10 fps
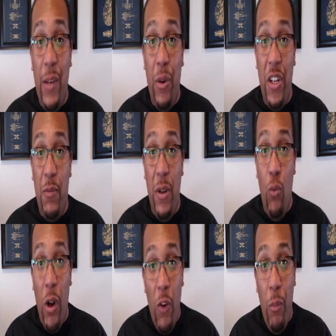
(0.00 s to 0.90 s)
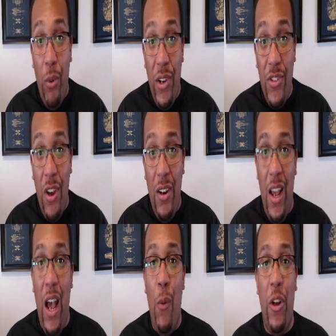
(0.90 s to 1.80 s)
we're going to spend one of our points on,
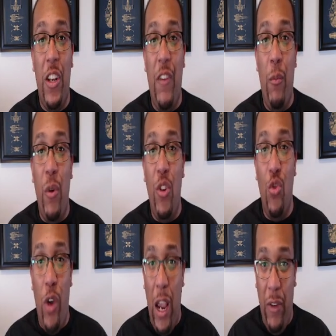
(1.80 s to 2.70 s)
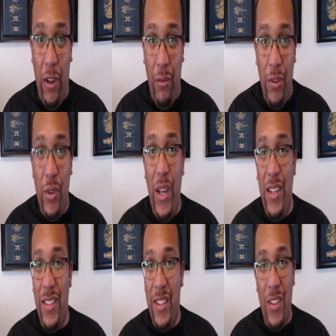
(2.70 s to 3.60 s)
we're going to give him a driving. So
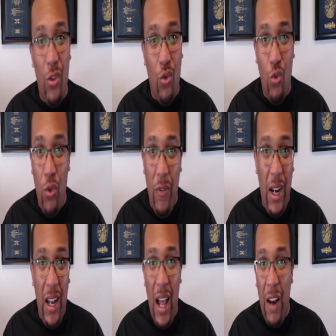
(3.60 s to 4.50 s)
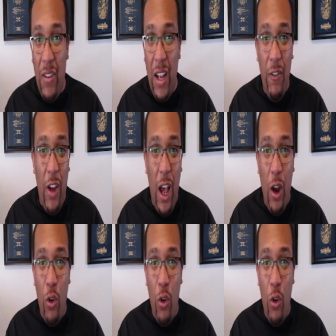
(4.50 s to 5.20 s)
he's driven a lot of kind of